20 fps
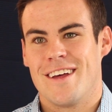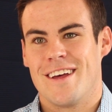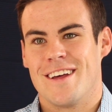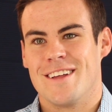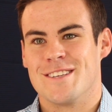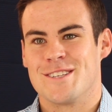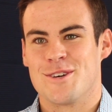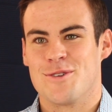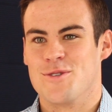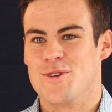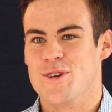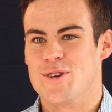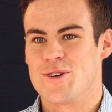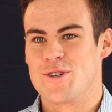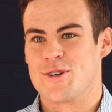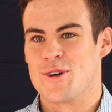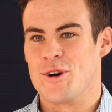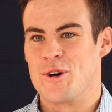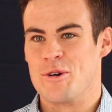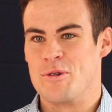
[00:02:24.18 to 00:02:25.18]
And so when you
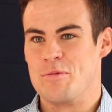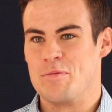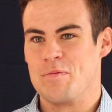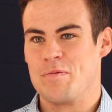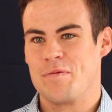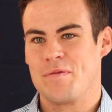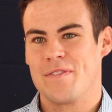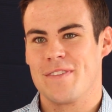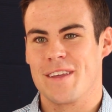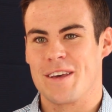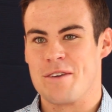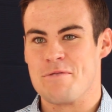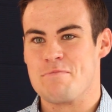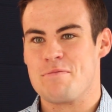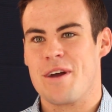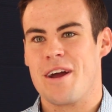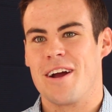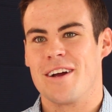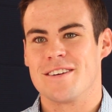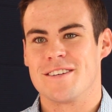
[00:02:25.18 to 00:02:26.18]
show them the
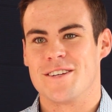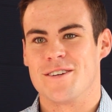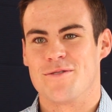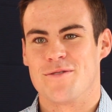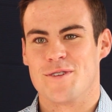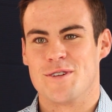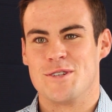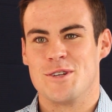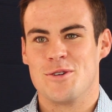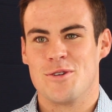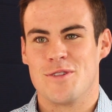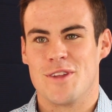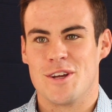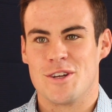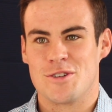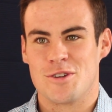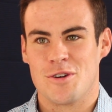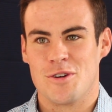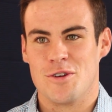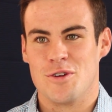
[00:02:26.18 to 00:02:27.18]
comparison of the two, and
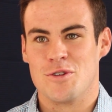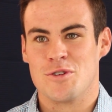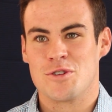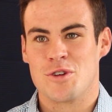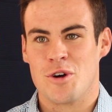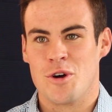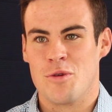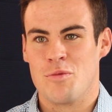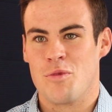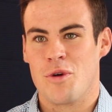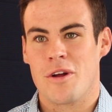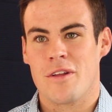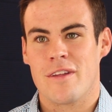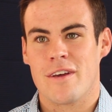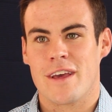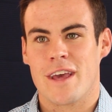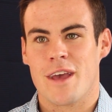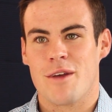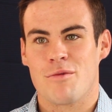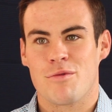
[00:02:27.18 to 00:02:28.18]
you show them where
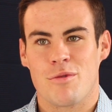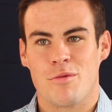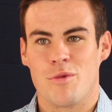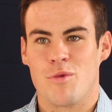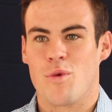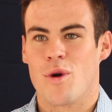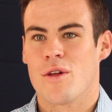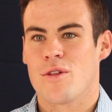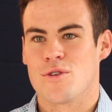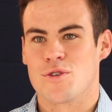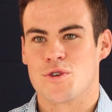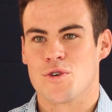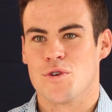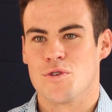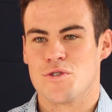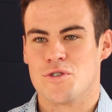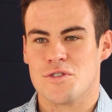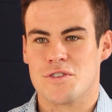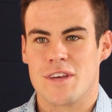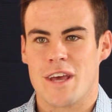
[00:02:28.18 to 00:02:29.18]
they came from and where those
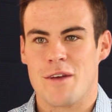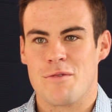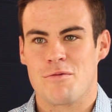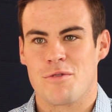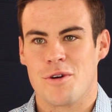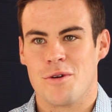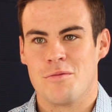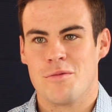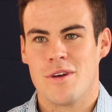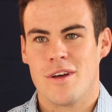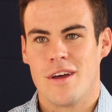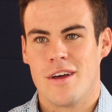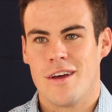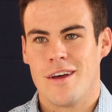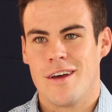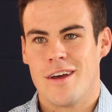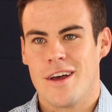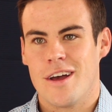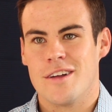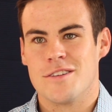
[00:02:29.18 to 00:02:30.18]
cultures came from,
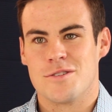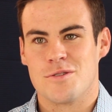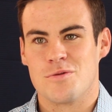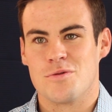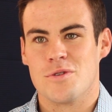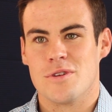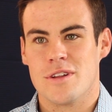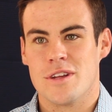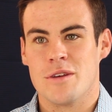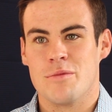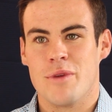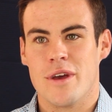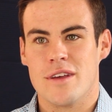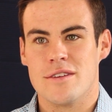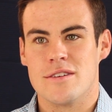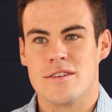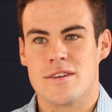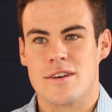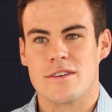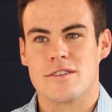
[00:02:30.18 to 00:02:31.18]
it's a really
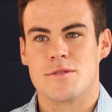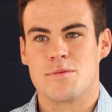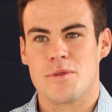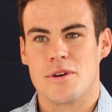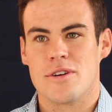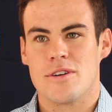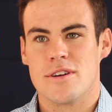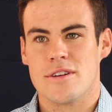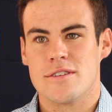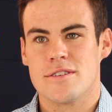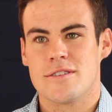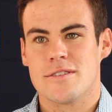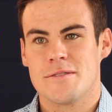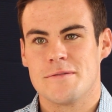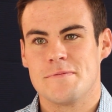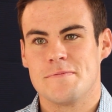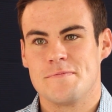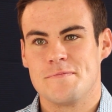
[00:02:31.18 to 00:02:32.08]
amazing experience.